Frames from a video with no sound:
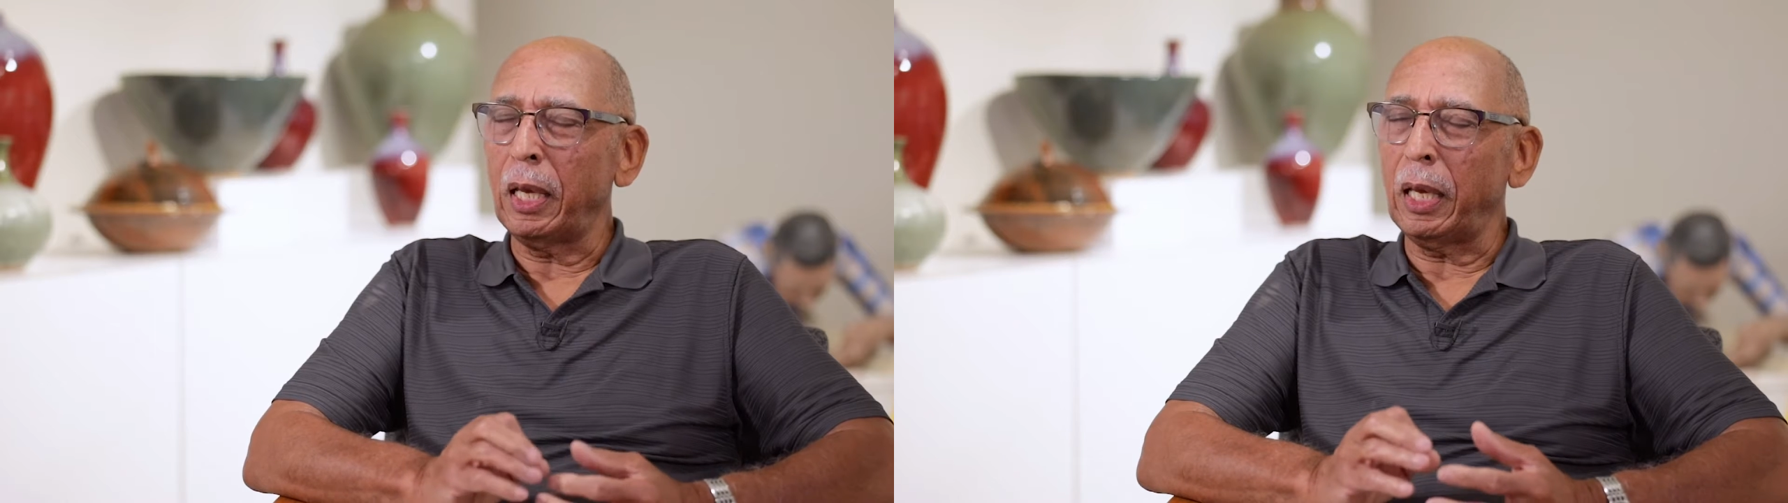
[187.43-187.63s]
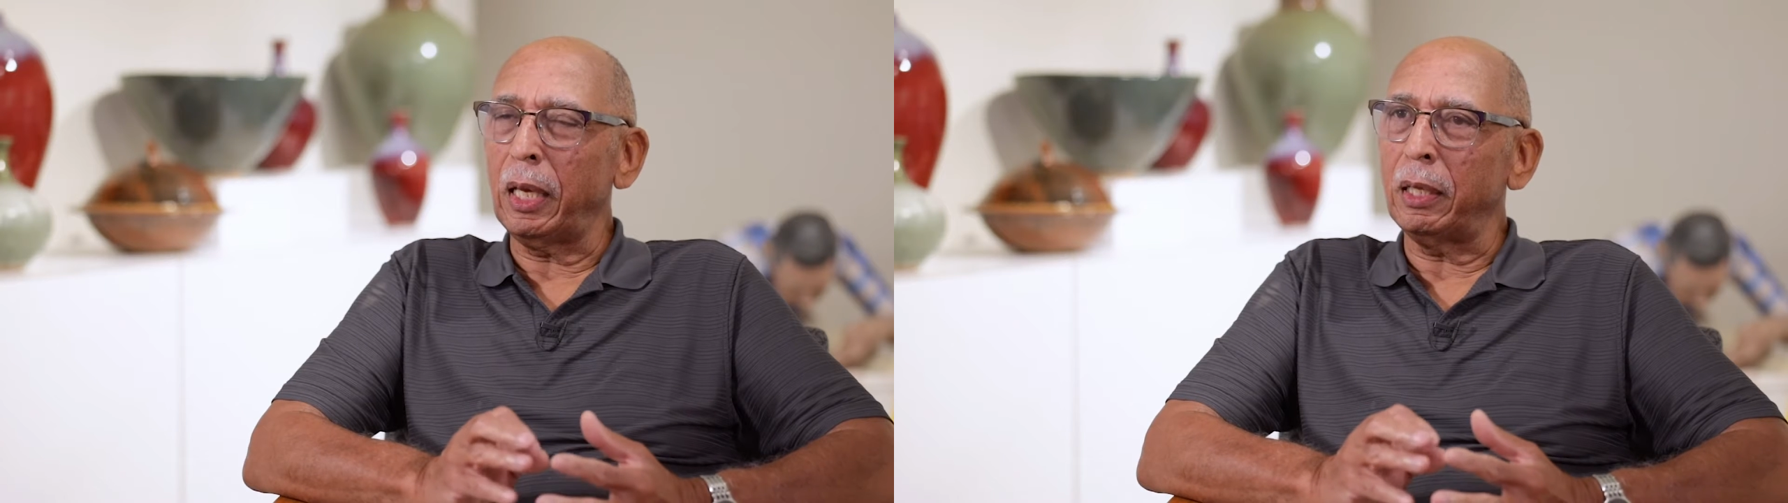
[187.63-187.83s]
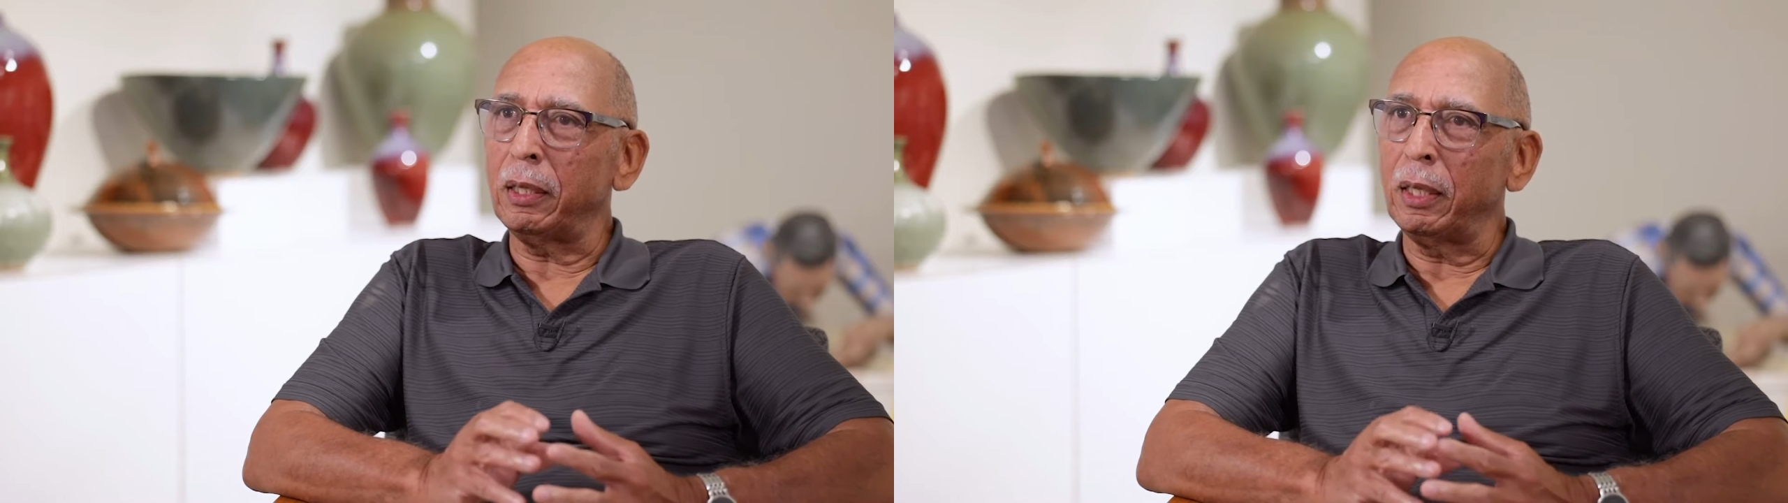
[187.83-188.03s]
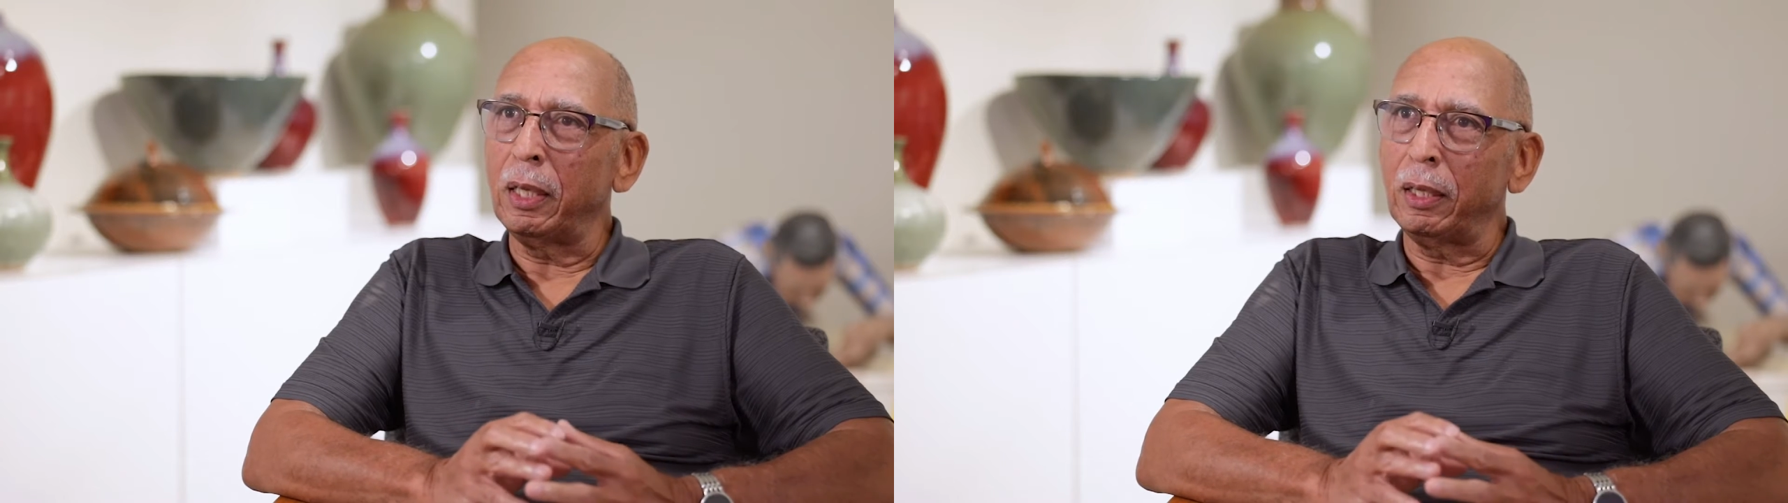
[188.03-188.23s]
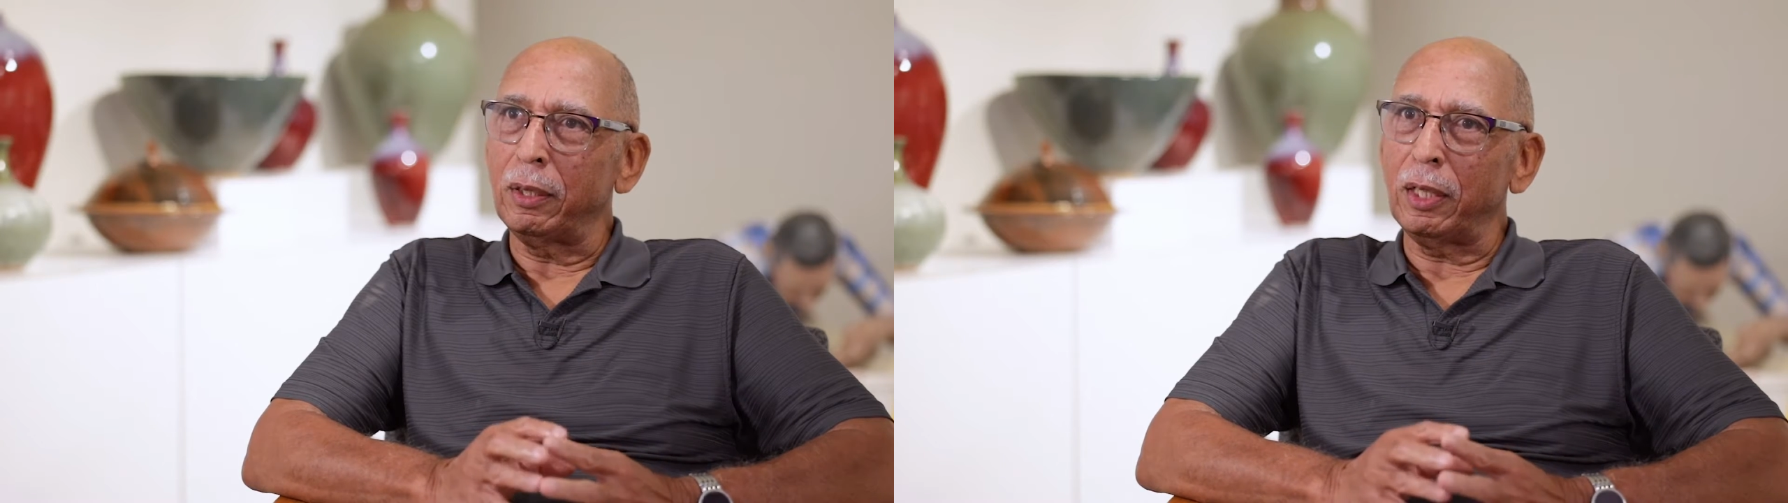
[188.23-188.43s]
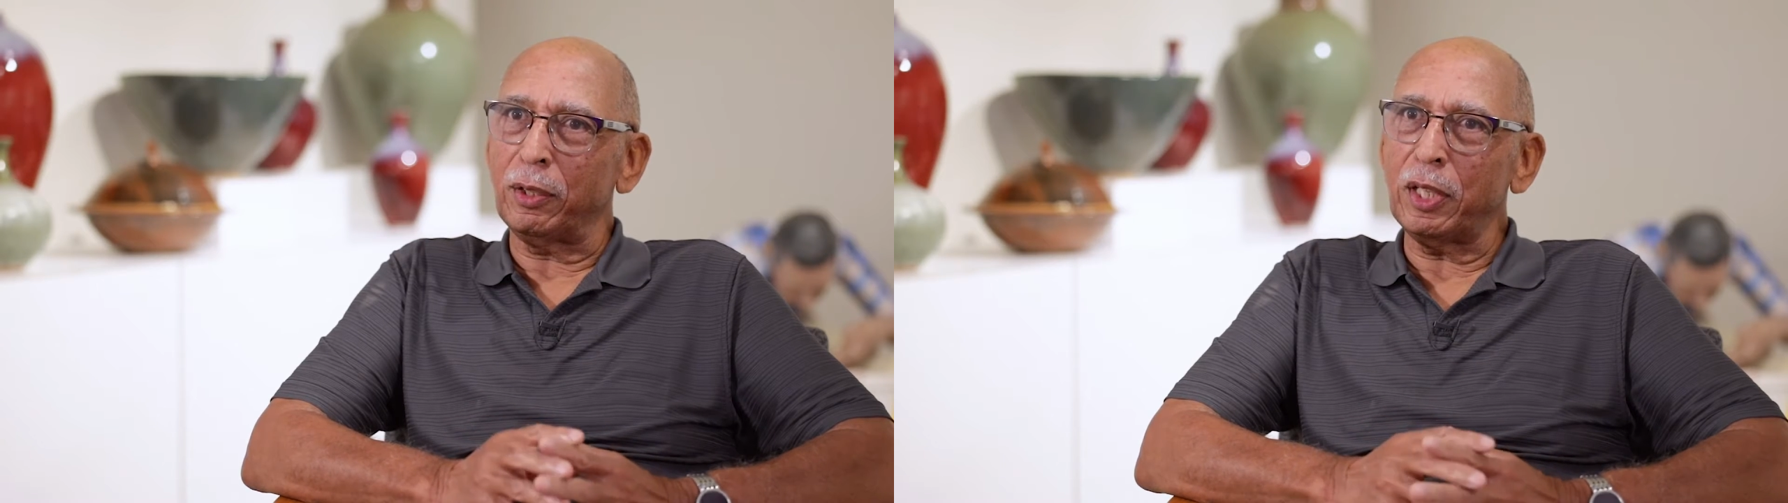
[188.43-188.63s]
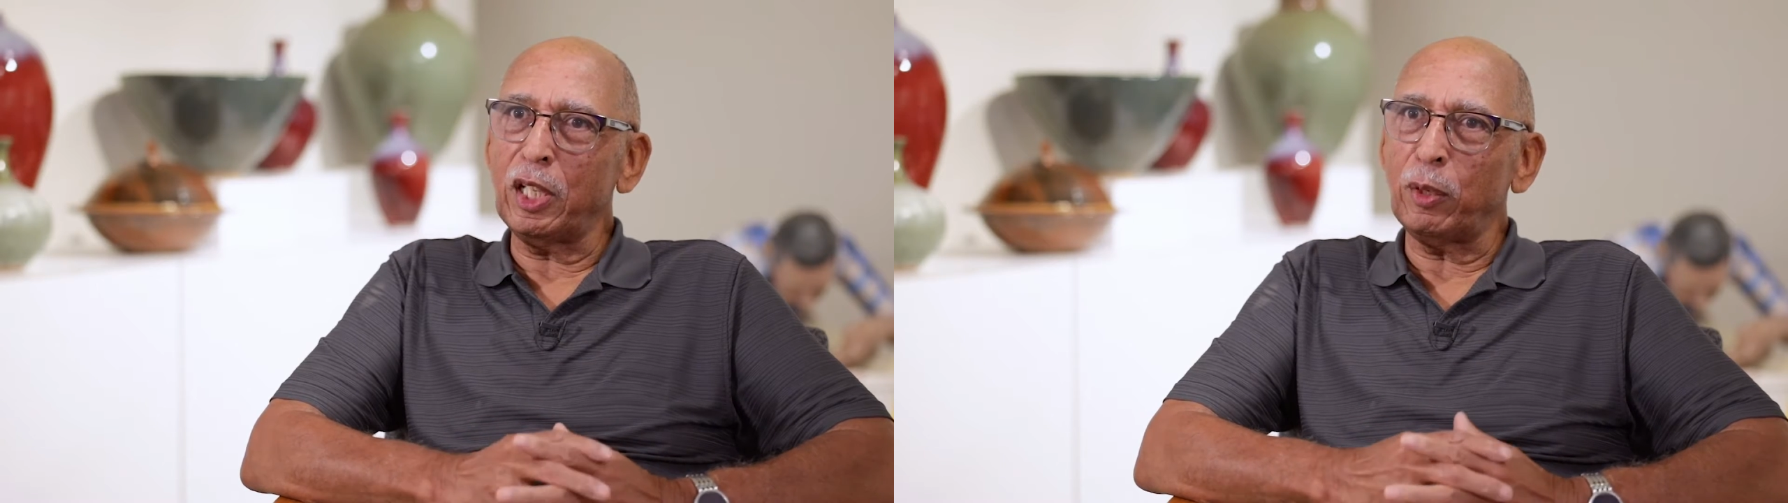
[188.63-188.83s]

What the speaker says: And the thing